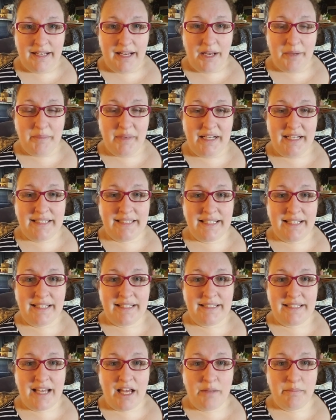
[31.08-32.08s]
a minute
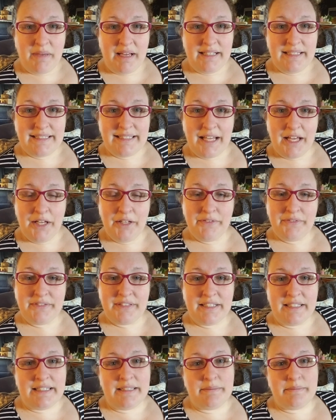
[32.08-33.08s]
to tell
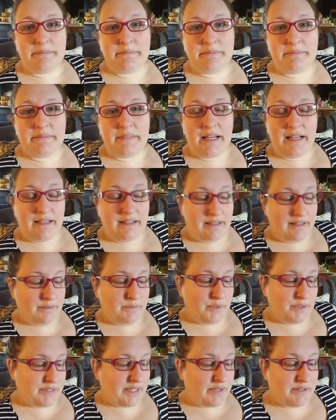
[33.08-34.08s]
myself. I
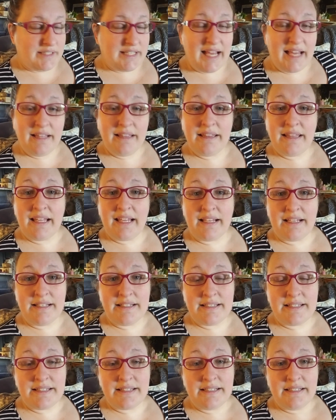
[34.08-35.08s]
wrote down 10
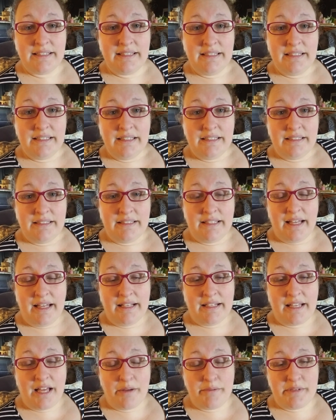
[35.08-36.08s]
things
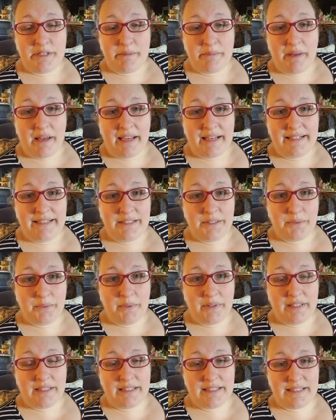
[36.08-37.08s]
that come to mind
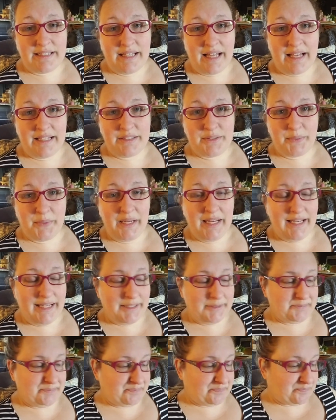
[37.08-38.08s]
within this last
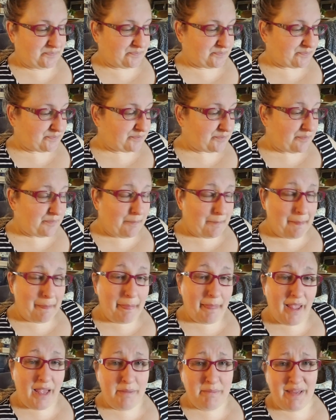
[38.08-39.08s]
week.
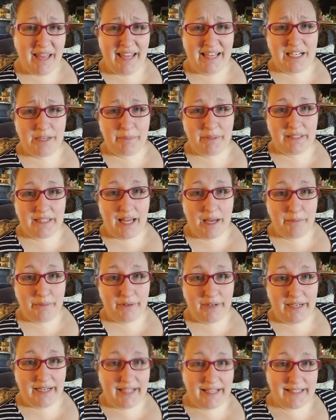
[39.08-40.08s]
I may end up
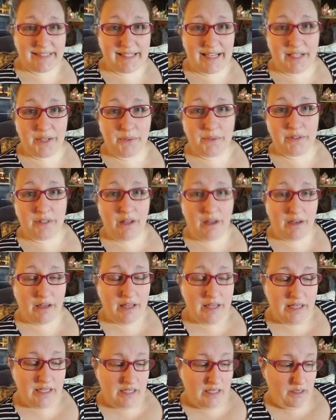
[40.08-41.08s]
elaborating as I go along.
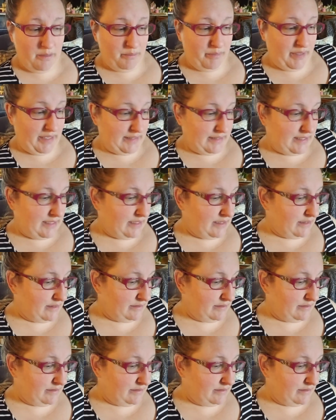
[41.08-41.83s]
But